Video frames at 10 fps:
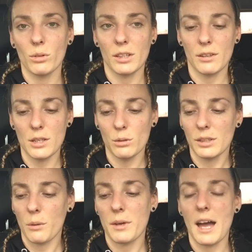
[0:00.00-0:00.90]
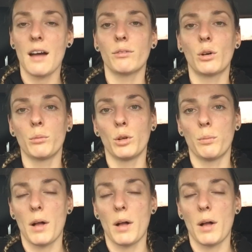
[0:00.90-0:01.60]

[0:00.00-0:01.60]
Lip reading: the youth that we have coming up